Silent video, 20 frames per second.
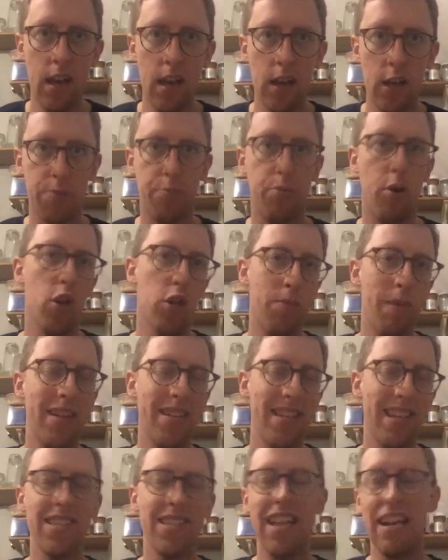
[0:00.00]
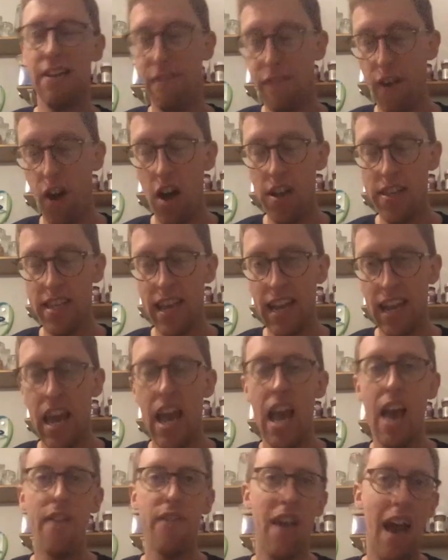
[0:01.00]
Because prospecting's like farting.
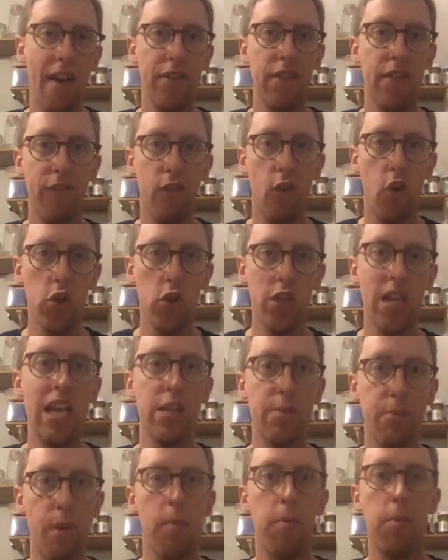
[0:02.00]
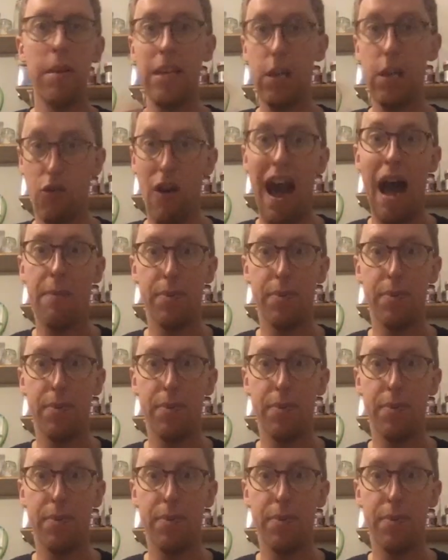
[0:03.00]
If you have to force it, it's probably crap,